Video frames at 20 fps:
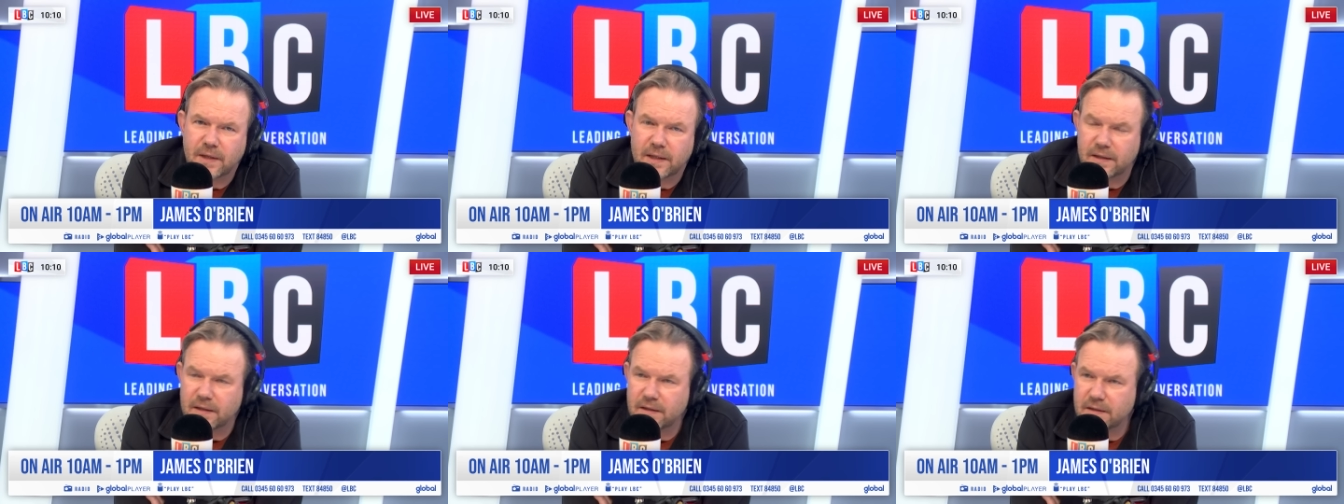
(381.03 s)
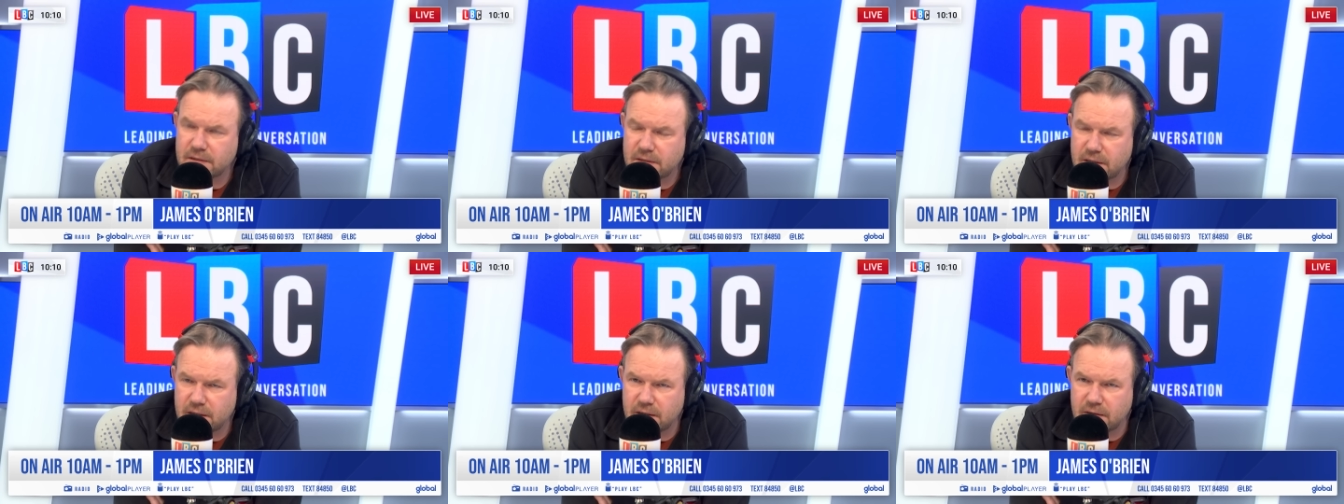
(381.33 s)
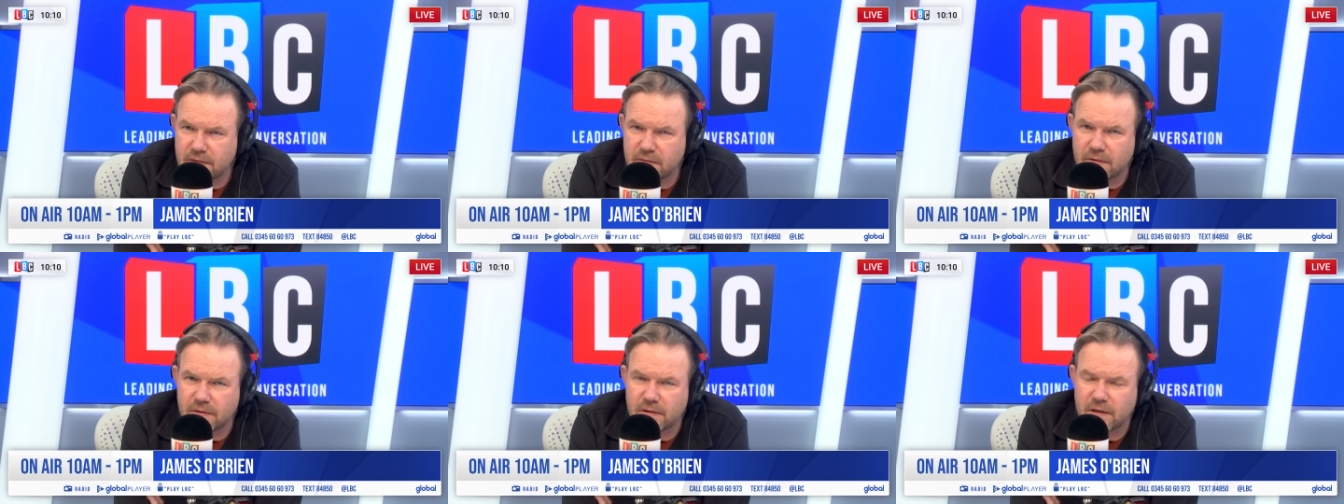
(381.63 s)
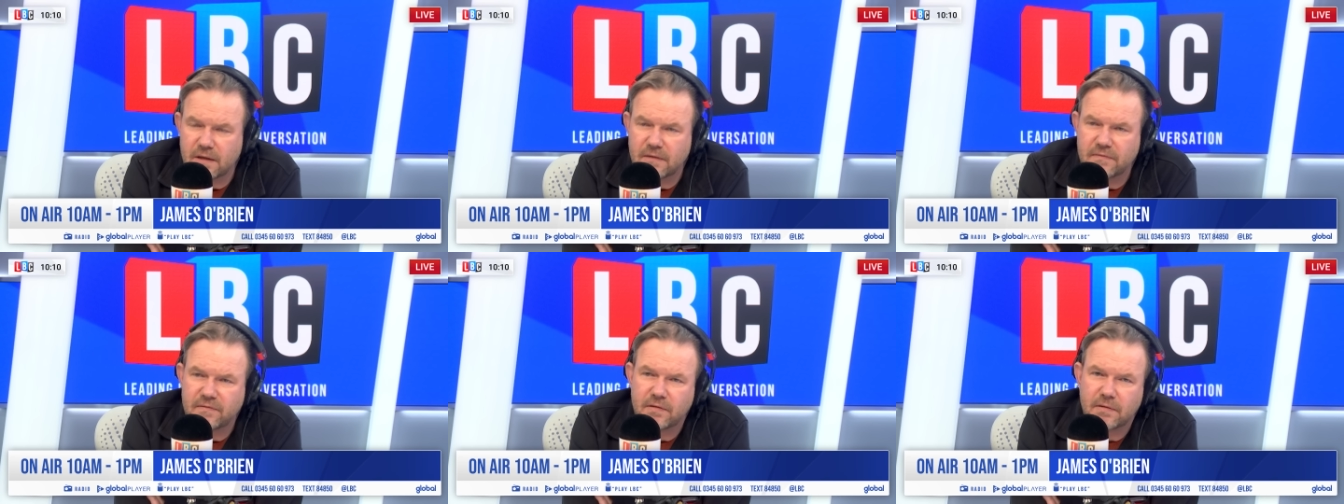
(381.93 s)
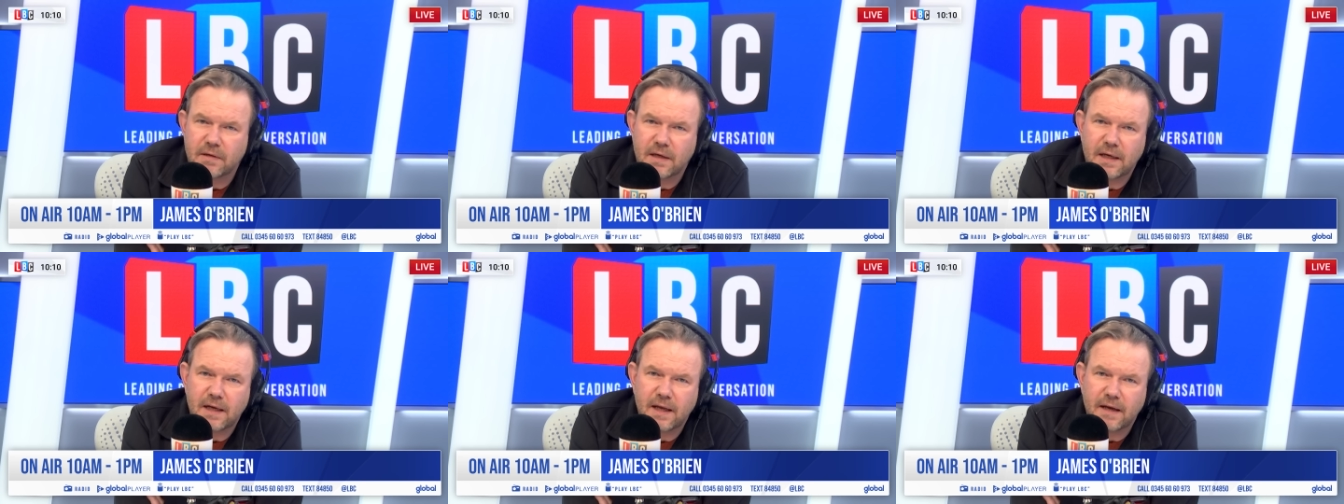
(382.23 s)
and it continued long
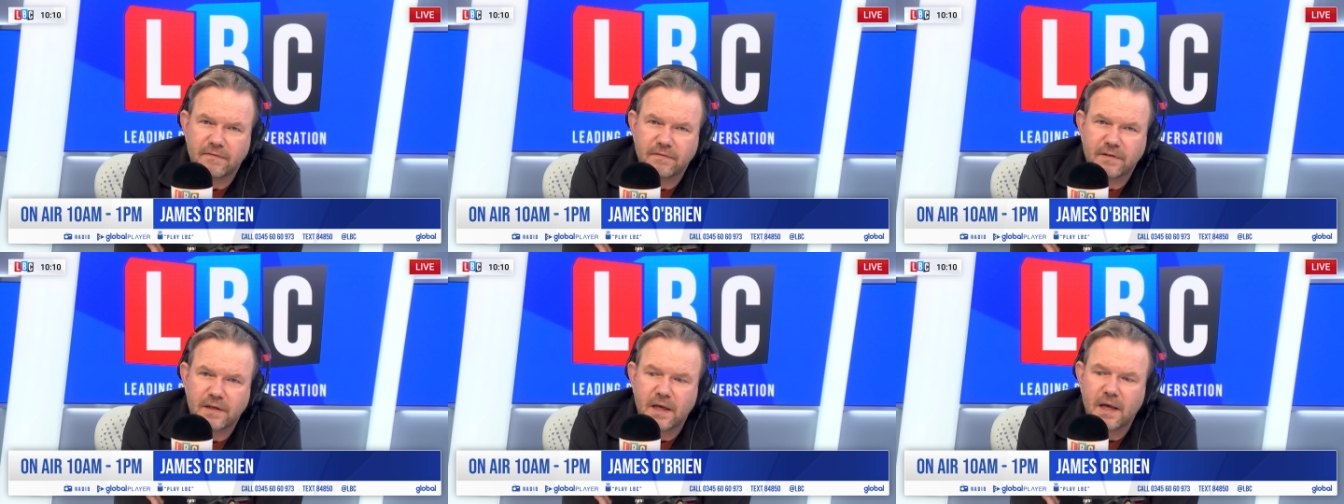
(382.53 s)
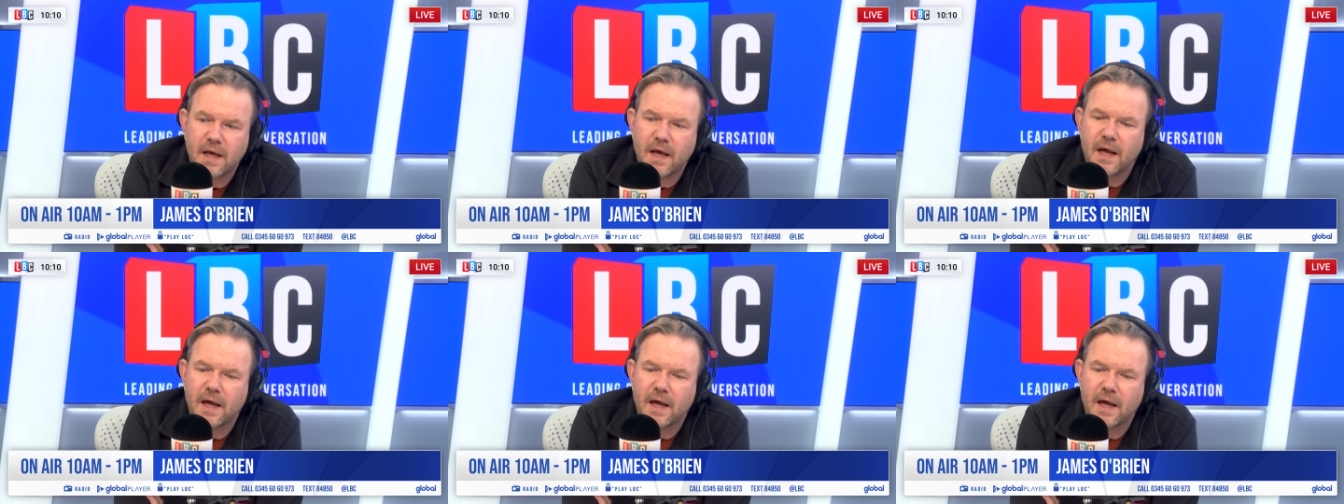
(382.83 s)
after I left.